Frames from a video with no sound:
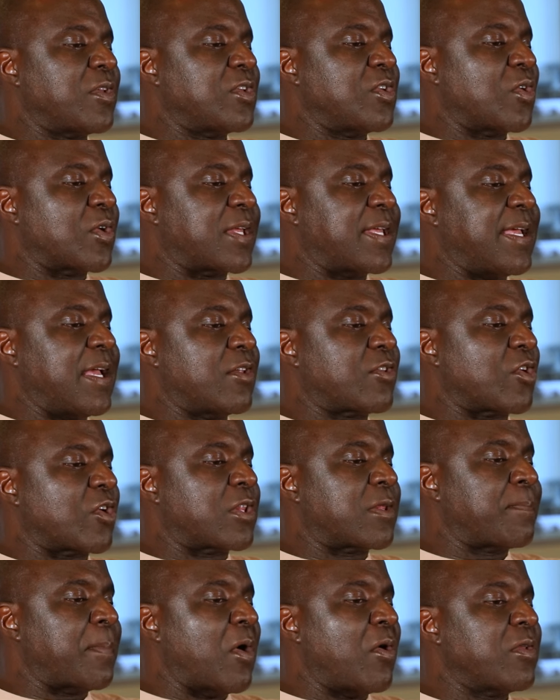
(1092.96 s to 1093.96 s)
your kids or
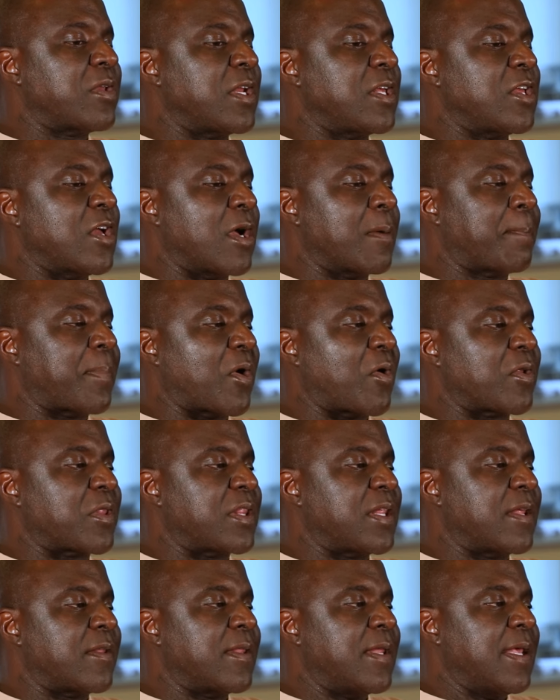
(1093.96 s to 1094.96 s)
exposing a young
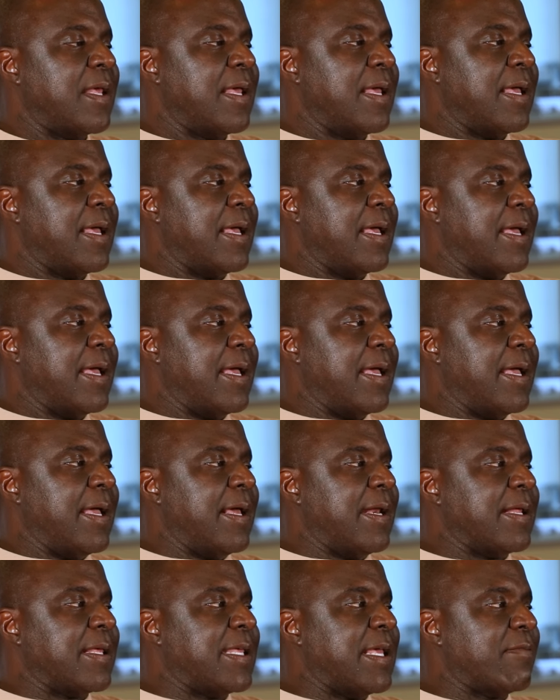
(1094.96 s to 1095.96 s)
person,
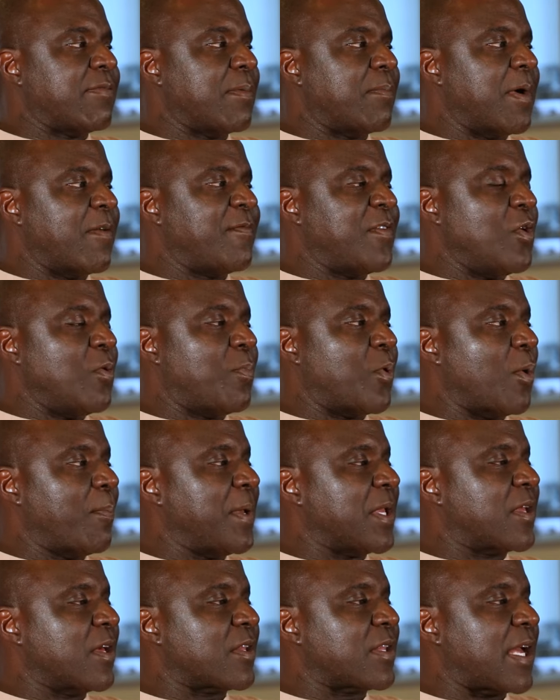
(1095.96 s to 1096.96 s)
it'd give them a viewpoint
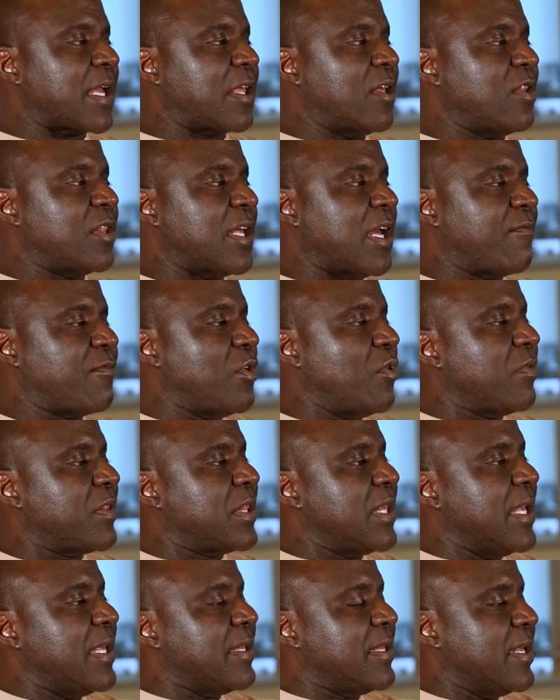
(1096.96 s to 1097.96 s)
because like you said, if you've
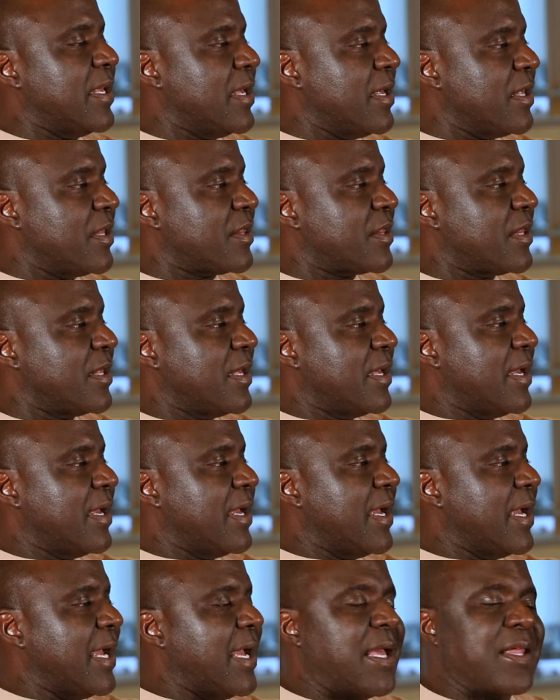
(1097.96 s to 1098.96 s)
seen this
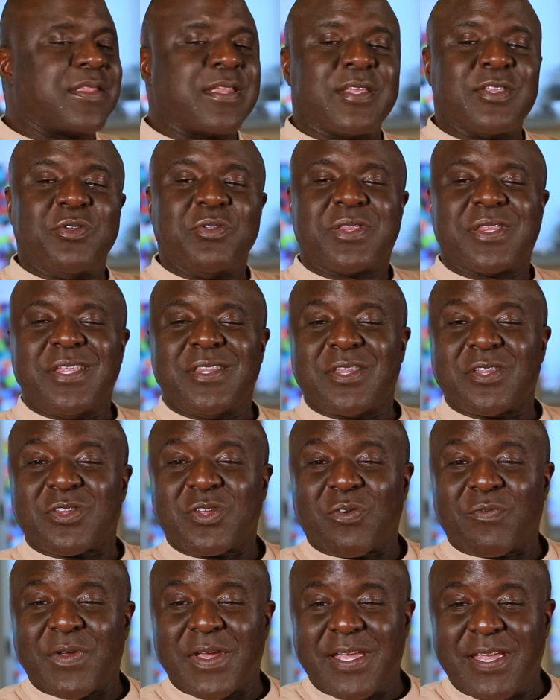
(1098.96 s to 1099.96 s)
and then you see
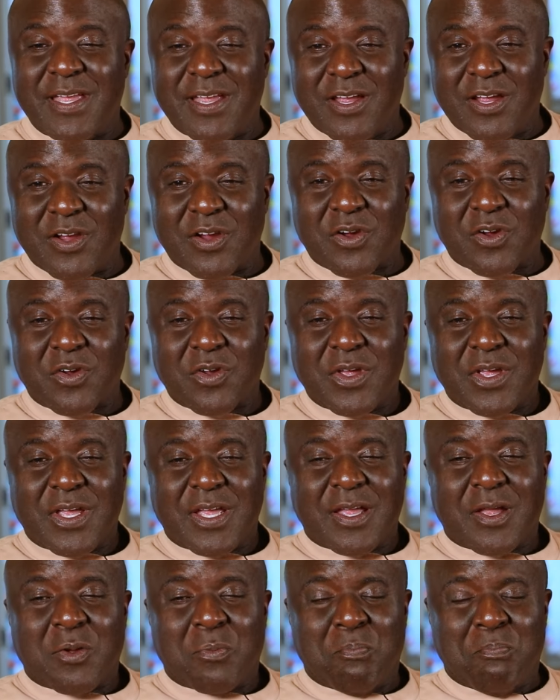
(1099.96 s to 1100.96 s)
this over here,
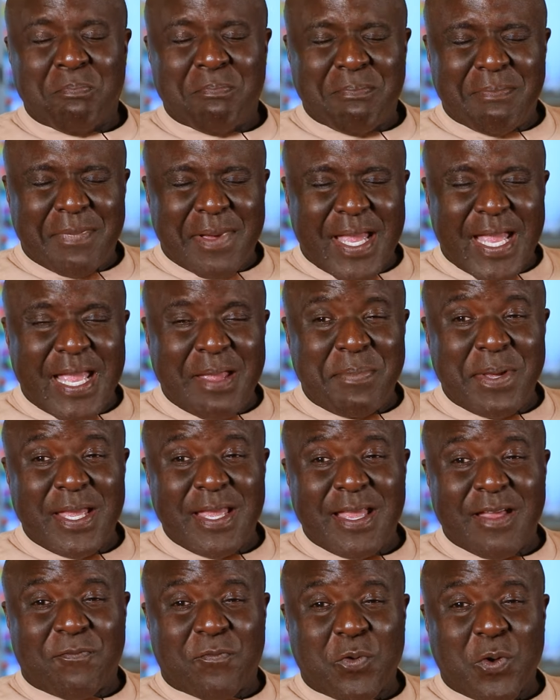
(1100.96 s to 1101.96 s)

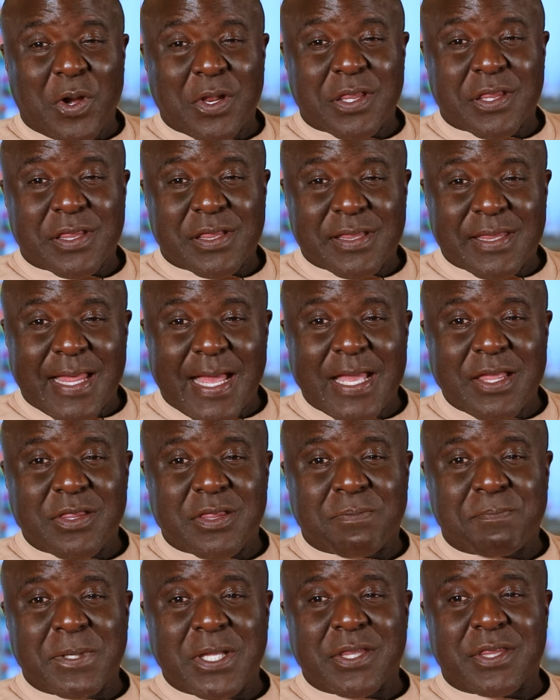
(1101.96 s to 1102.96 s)
maybe for a slight
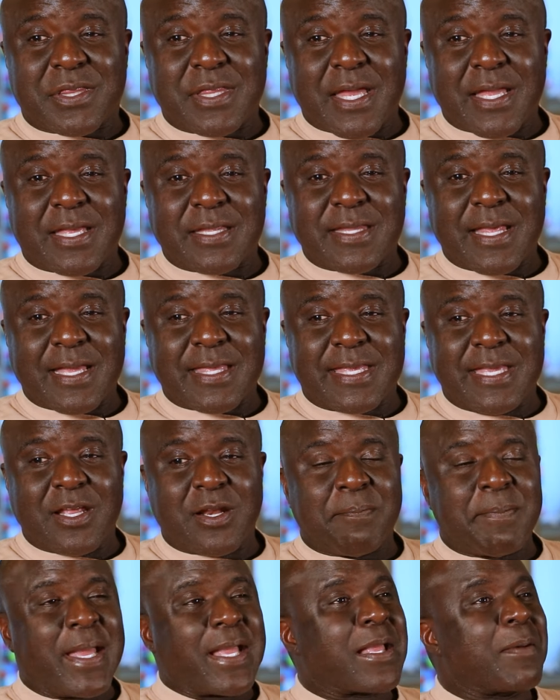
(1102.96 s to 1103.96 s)
split second, that
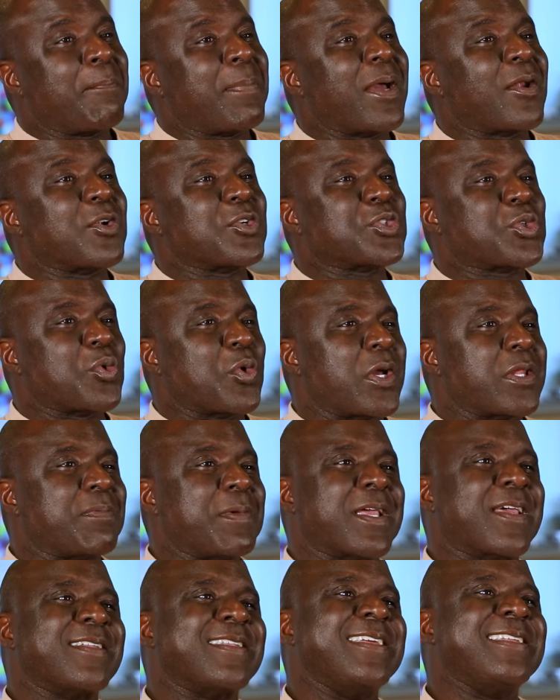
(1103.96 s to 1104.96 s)
kid will make a better choice
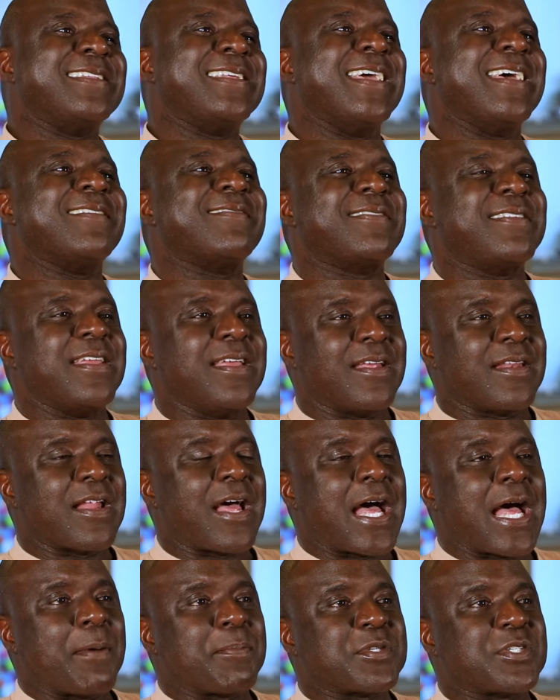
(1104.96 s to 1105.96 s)
because he did see an
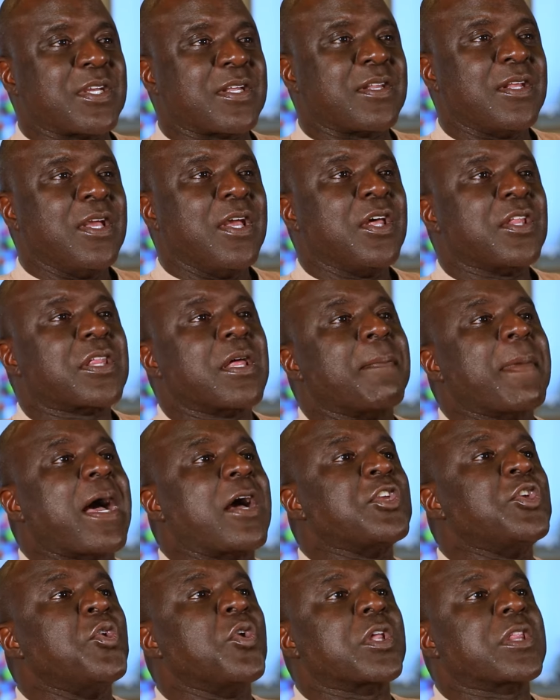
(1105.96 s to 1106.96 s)
option.
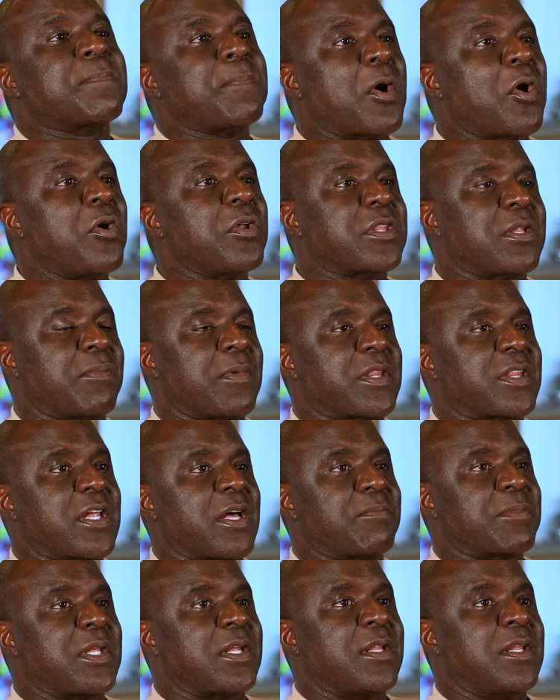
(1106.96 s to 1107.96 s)
Somehow you exposed him to
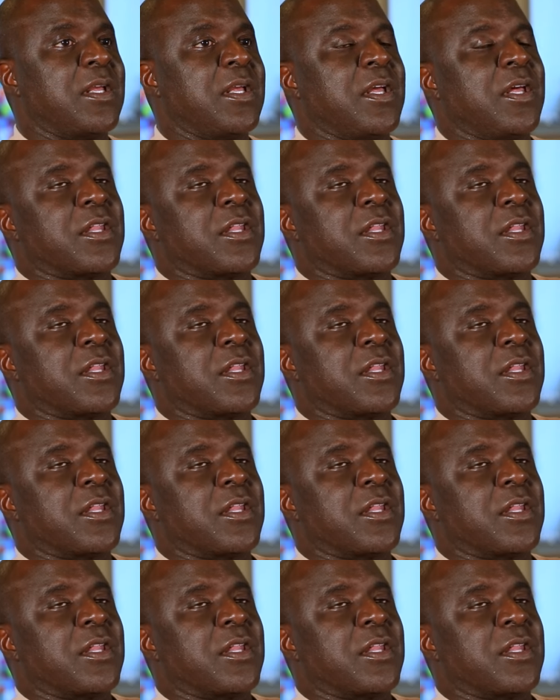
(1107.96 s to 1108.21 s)
something.